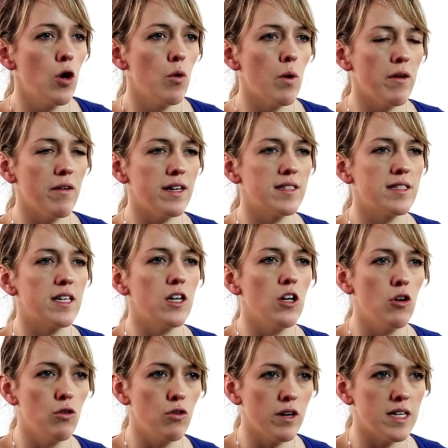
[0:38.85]
Whereas the
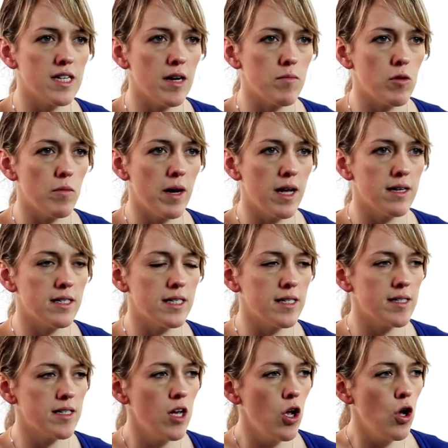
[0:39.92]
low-grade abnormalities,